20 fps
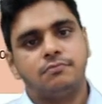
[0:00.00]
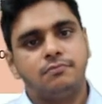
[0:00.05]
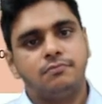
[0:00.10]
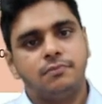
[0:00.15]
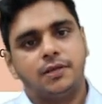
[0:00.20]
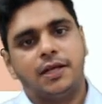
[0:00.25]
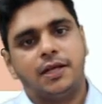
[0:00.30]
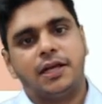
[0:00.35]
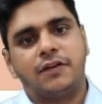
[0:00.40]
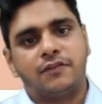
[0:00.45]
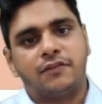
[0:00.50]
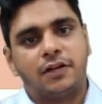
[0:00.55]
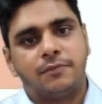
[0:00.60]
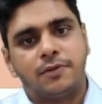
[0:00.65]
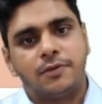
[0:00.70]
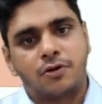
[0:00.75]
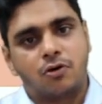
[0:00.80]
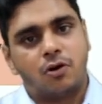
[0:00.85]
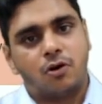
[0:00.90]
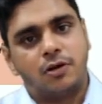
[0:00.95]
it will
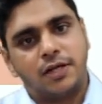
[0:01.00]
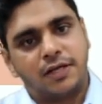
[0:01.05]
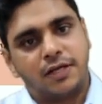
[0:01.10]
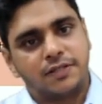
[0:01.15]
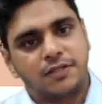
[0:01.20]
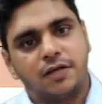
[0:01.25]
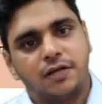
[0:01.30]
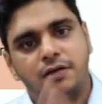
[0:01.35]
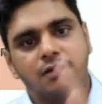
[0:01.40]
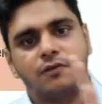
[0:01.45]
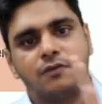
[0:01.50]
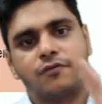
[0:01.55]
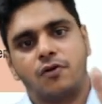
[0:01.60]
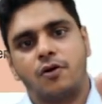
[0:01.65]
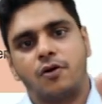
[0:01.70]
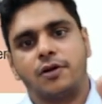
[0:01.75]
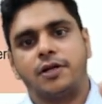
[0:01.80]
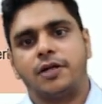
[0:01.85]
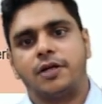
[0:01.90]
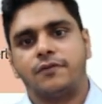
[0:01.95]
be called as a
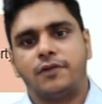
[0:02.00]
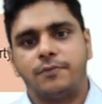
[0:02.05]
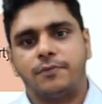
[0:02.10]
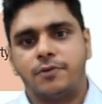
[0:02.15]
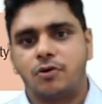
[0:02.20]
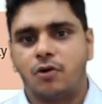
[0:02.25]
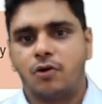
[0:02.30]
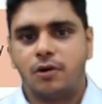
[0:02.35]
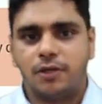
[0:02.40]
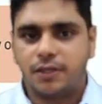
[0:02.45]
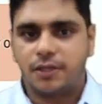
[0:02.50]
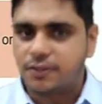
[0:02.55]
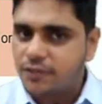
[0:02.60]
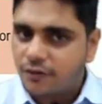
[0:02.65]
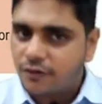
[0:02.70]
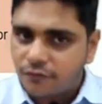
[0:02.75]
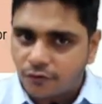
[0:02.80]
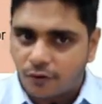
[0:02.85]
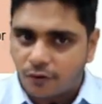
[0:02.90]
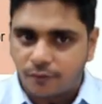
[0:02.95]
fraud. It will be called as a
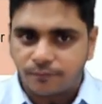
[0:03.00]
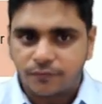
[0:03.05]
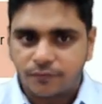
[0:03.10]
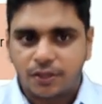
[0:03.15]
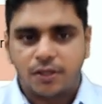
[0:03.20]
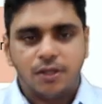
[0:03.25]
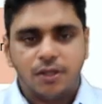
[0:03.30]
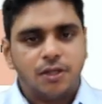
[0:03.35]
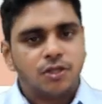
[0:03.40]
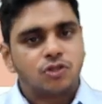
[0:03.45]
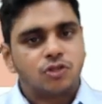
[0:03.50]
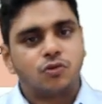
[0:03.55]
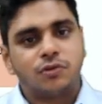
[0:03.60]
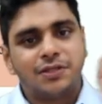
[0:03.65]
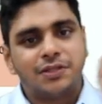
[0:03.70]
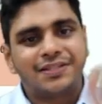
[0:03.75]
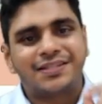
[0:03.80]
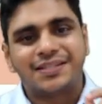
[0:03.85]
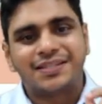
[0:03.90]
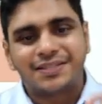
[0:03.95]
fraud. So
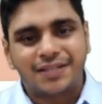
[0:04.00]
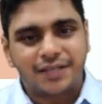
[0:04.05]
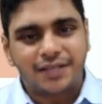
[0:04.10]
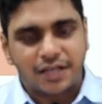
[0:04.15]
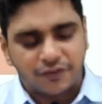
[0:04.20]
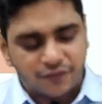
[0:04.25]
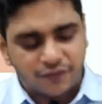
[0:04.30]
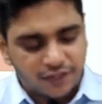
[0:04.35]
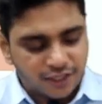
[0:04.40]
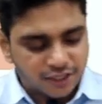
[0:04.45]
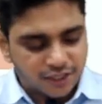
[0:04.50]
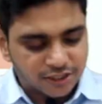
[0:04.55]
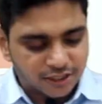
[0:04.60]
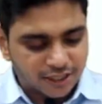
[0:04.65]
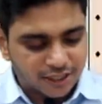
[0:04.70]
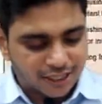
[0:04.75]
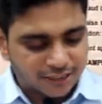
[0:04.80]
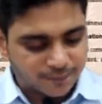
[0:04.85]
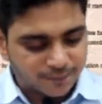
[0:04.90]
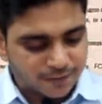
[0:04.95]
this is the definition
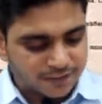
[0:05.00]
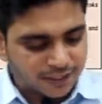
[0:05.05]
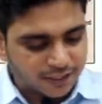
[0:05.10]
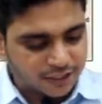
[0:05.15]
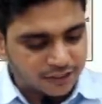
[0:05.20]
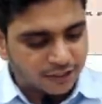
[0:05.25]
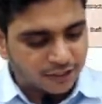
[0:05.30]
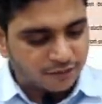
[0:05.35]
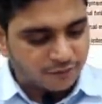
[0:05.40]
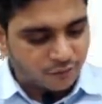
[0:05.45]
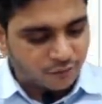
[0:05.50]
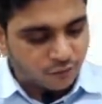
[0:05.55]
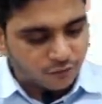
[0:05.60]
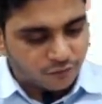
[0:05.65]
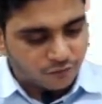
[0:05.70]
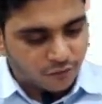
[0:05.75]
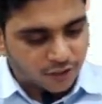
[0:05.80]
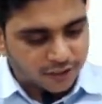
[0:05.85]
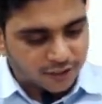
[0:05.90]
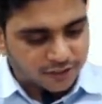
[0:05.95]
as per section
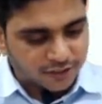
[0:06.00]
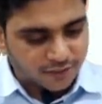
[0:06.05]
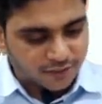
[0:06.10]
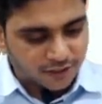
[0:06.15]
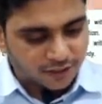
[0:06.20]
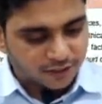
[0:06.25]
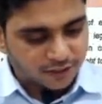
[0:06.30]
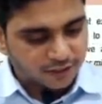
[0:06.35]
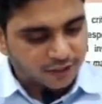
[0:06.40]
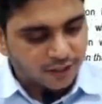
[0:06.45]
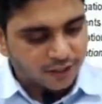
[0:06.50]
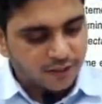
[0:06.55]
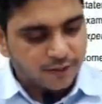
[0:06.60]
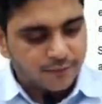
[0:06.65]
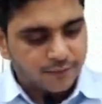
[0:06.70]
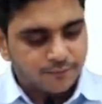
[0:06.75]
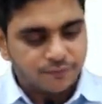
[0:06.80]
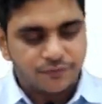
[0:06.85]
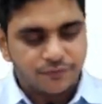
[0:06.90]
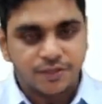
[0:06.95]
447.
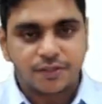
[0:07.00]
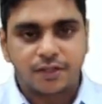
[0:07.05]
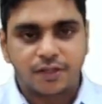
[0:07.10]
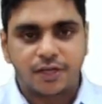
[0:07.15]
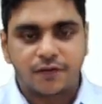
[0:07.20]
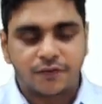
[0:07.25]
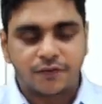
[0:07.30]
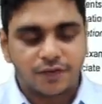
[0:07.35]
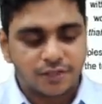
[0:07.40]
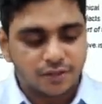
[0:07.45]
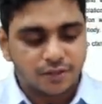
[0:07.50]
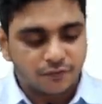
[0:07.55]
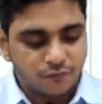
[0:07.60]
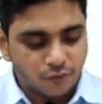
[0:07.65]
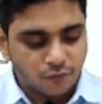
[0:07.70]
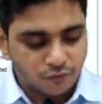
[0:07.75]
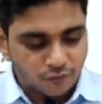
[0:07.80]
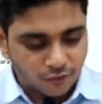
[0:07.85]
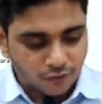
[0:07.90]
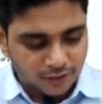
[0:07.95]
This is the definition of
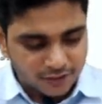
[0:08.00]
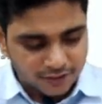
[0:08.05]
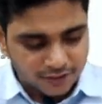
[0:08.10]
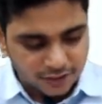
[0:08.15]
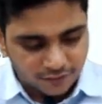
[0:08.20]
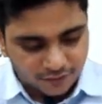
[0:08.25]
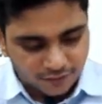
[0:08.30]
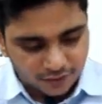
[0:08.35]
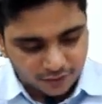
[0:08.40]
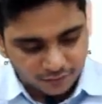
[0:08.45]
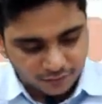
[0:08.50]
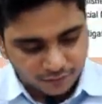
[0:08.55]
447.